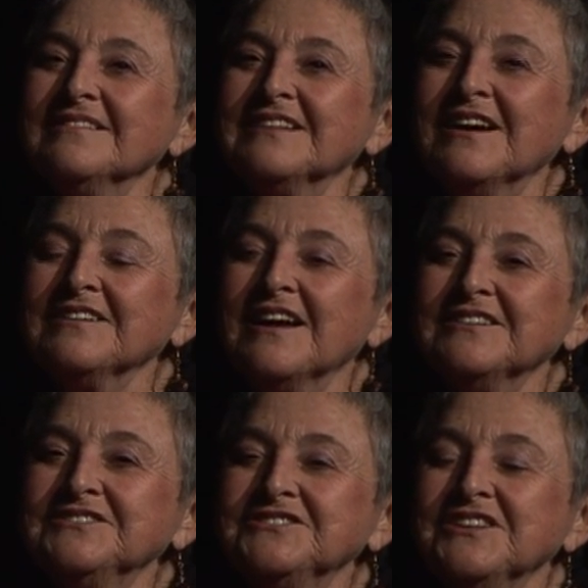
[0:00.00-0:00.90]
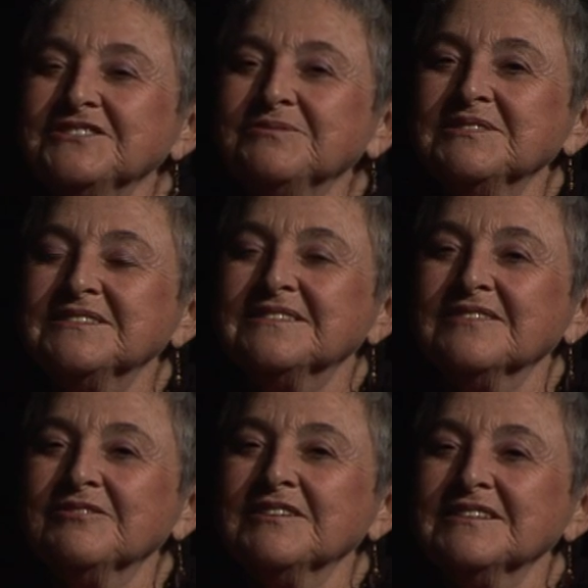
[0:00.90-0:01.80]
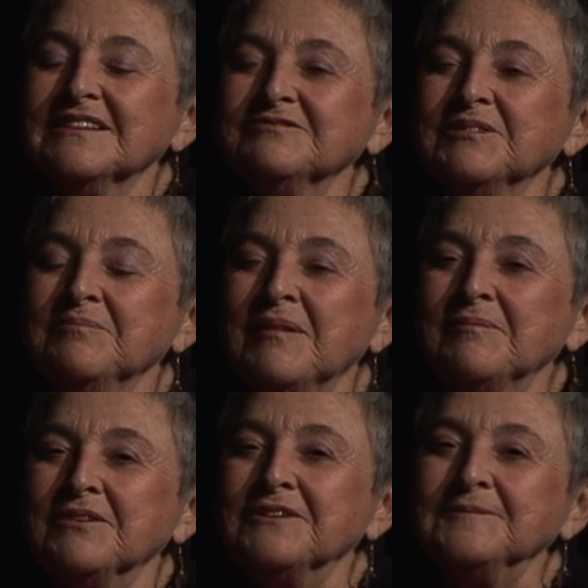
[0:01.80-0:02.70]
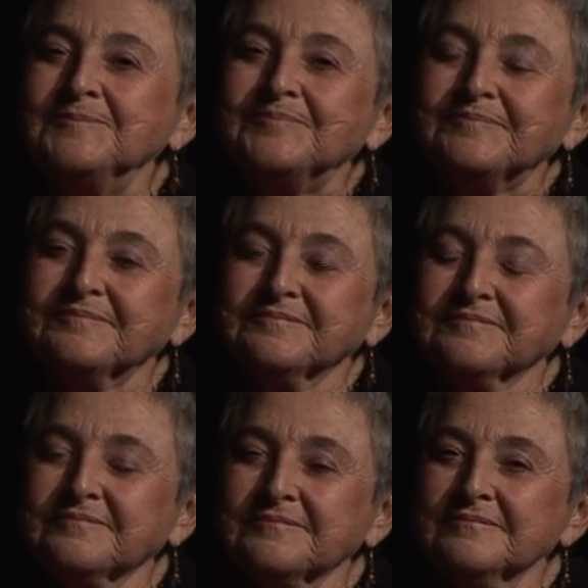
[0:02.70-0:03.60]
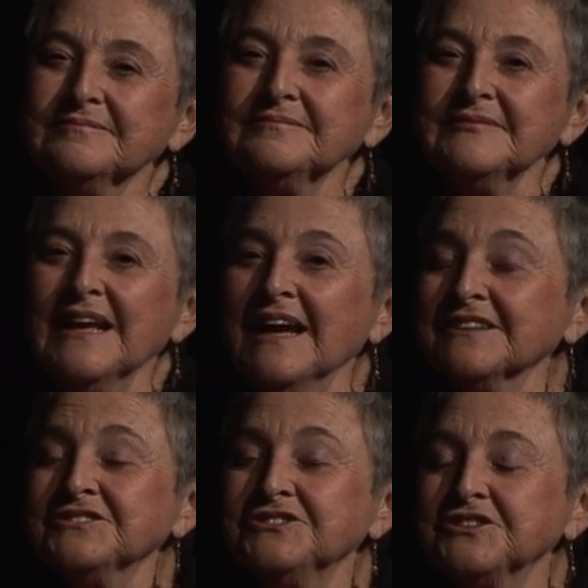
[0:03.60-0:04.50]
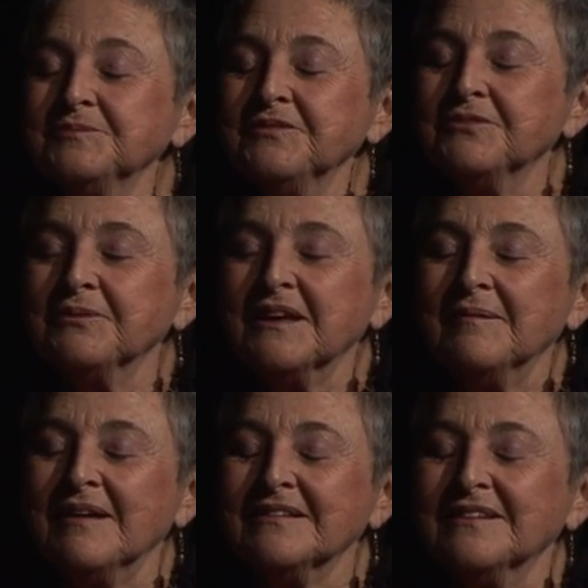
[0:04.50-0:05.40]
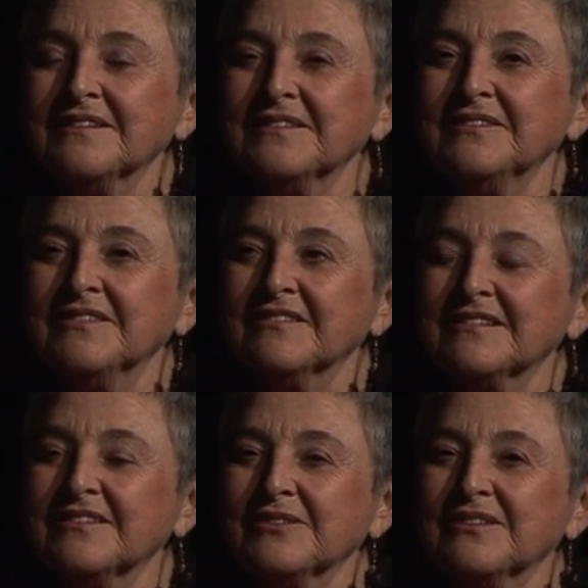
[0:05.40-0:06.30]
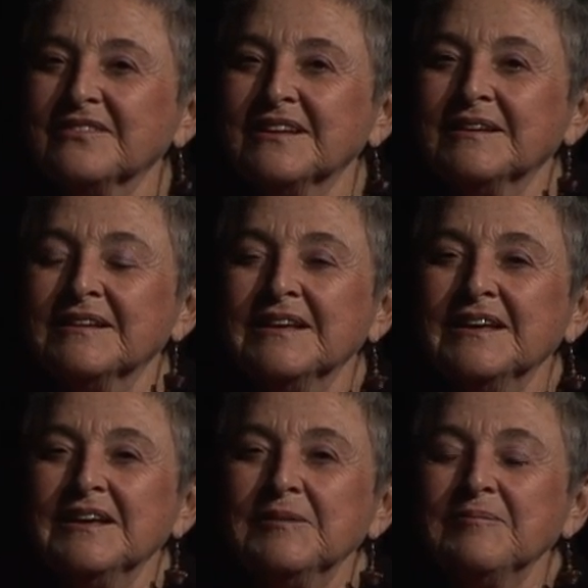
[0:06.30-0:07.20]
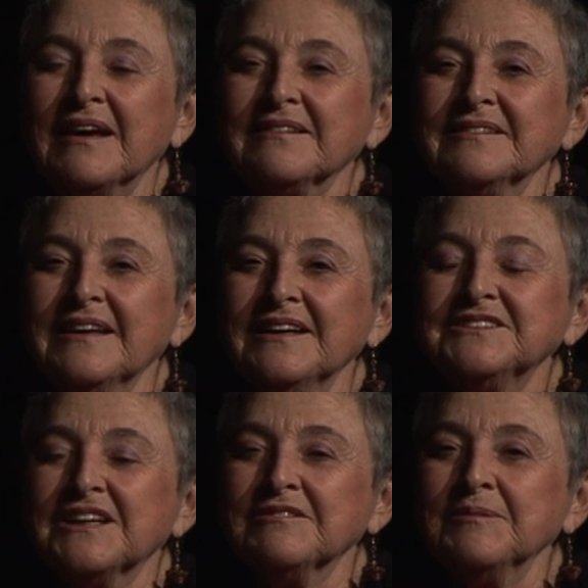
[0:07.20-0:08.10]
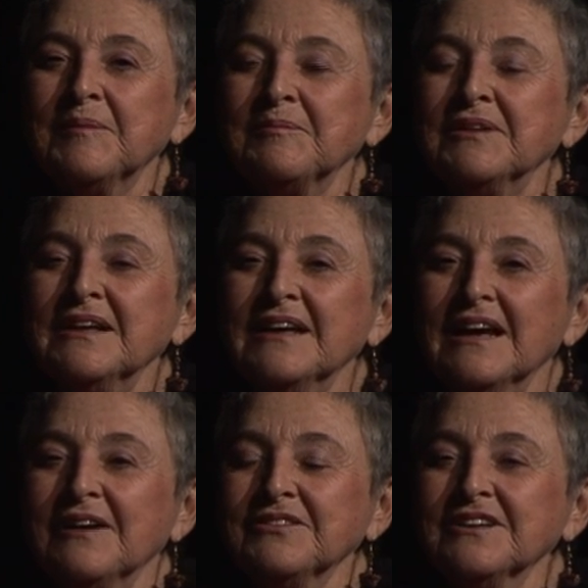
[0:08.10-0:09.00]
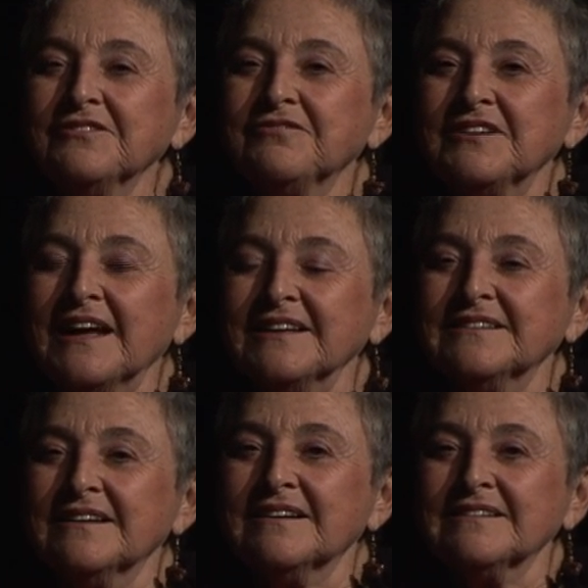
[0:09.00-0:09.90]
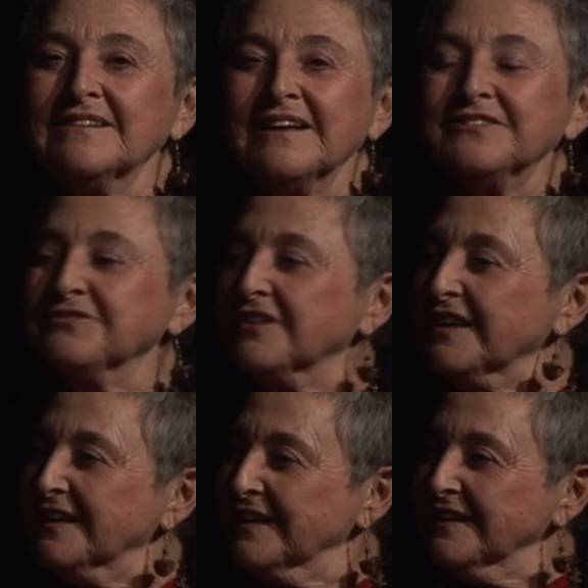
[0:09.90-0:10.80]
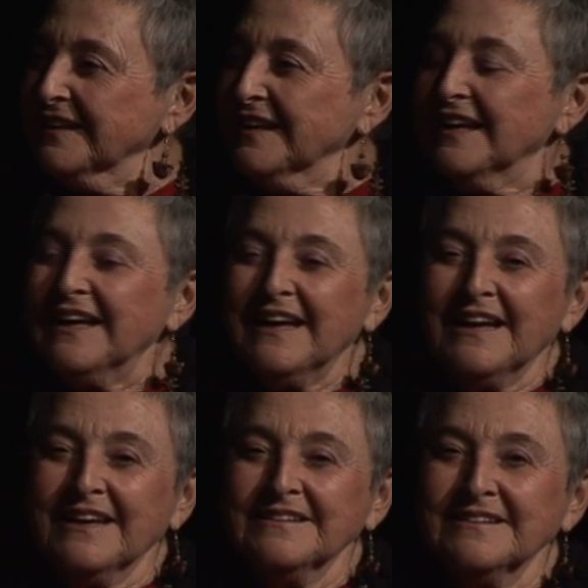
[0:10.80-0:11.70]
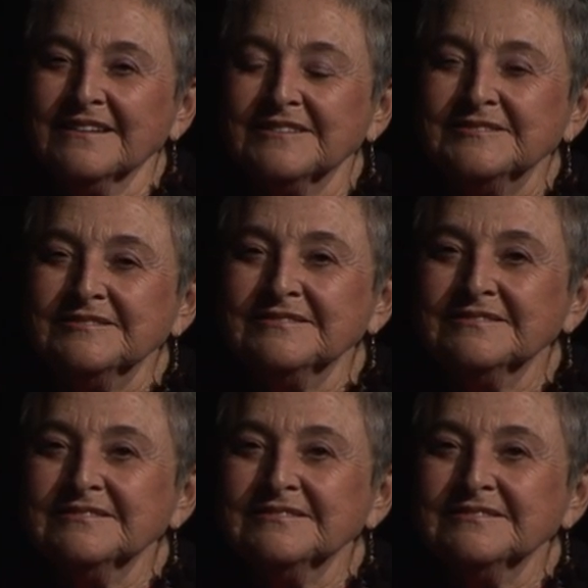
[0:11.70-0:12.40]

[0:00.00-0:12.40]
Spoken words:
Well, I just remembered, actually, just before we came out here this evening, as I was sitting backstage, I remembered I was on a flight last Friday, and